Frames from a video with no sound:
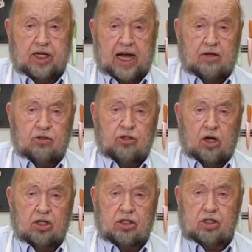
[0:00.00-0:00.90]
taco
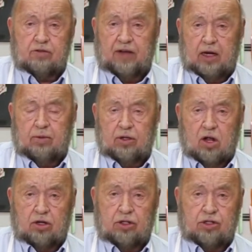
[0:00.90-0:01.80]
sauce that's available in
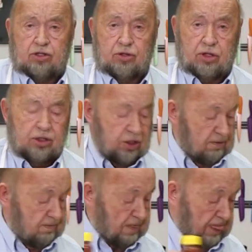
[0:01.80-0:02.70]
all your stores,
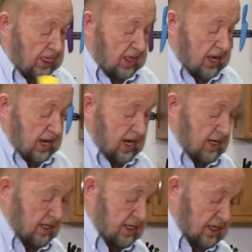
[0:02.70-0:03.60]

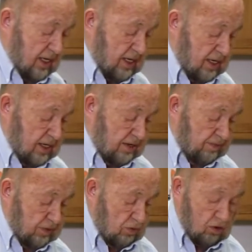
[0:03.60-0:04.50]
and
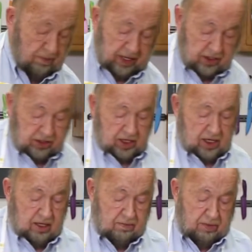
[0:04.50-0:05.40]
we'll mix
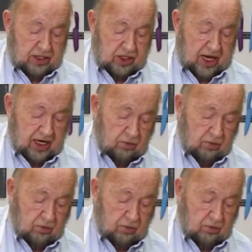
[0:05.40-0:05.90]
that